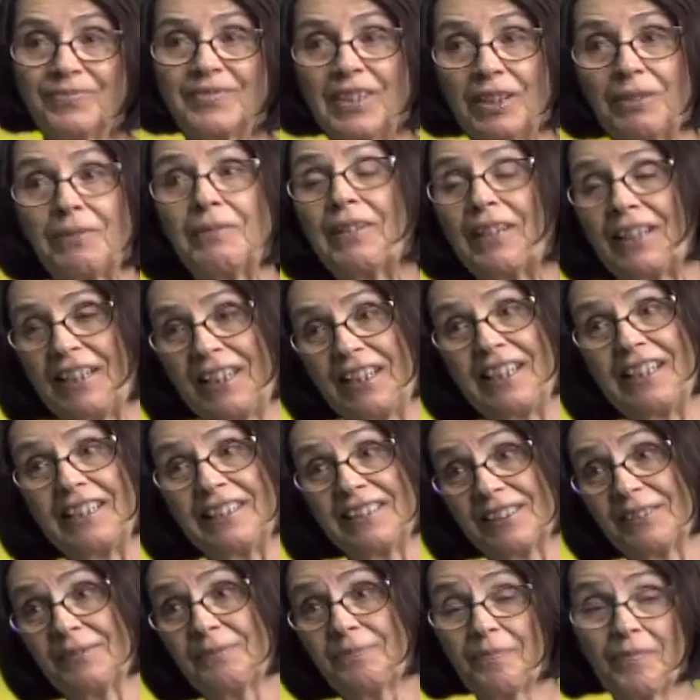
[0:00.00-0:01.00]
There really
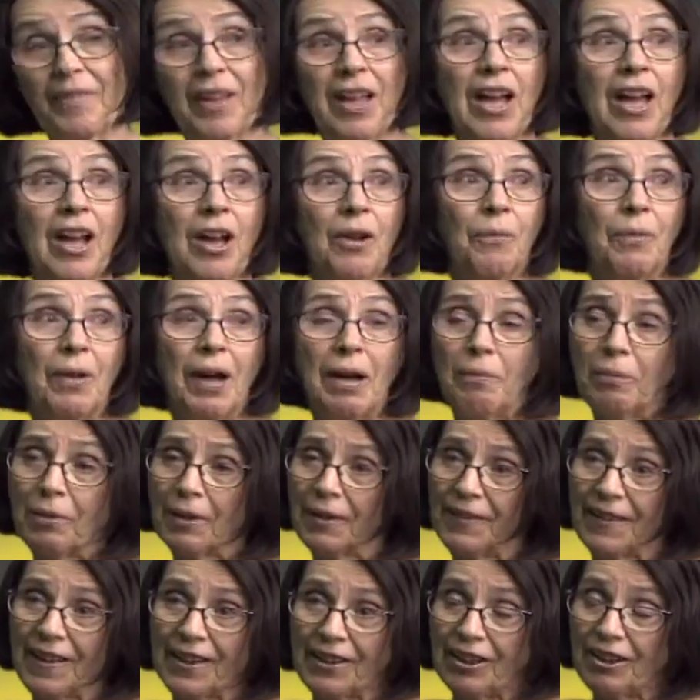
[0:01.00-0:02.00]
is. Well, I want
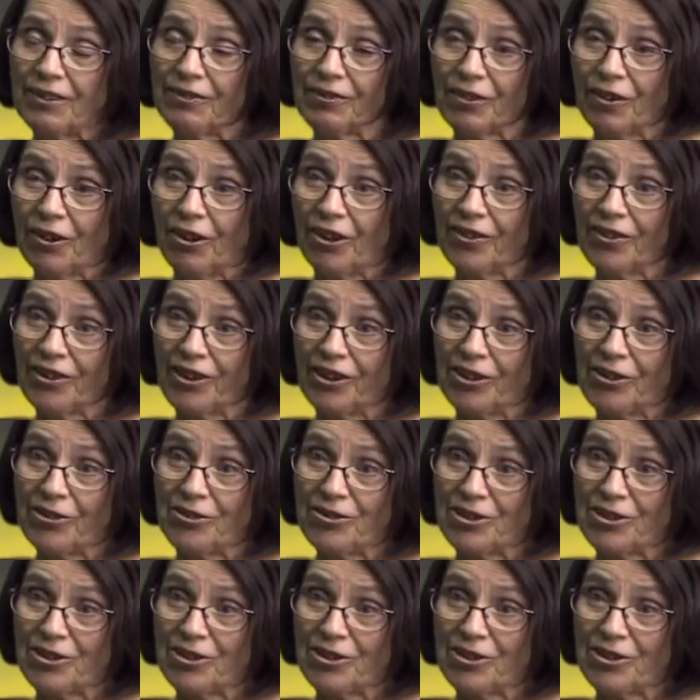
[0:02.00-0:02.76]
to thank you for all that you